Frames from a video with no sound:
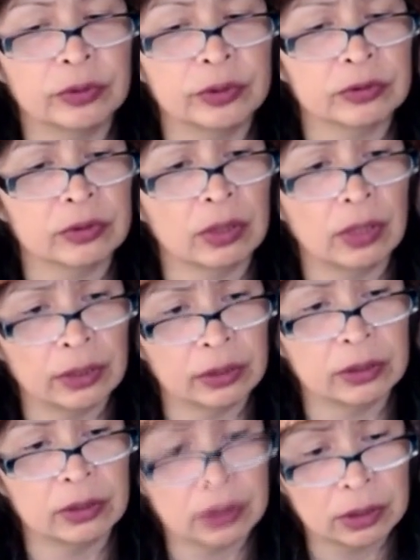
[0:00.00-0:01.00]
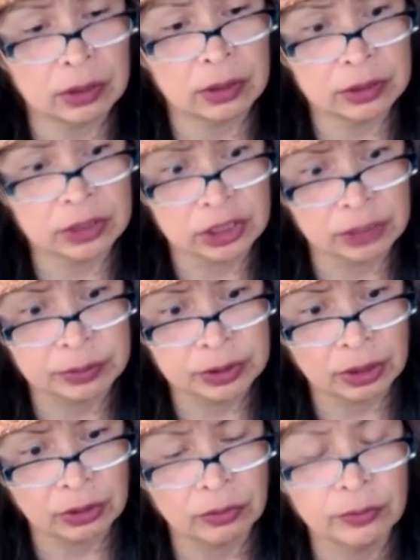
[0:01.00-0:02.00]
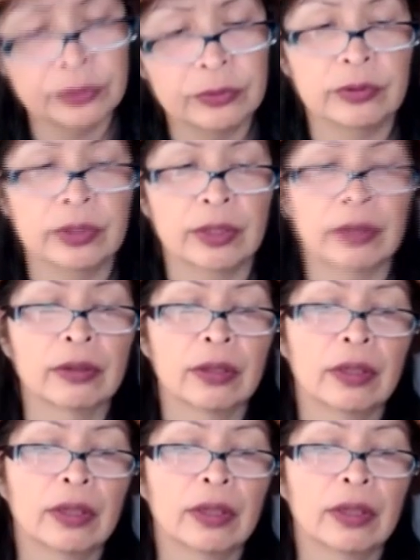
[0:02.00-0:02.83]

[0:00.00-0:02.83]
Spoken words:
and there's a lot of ships that go through there,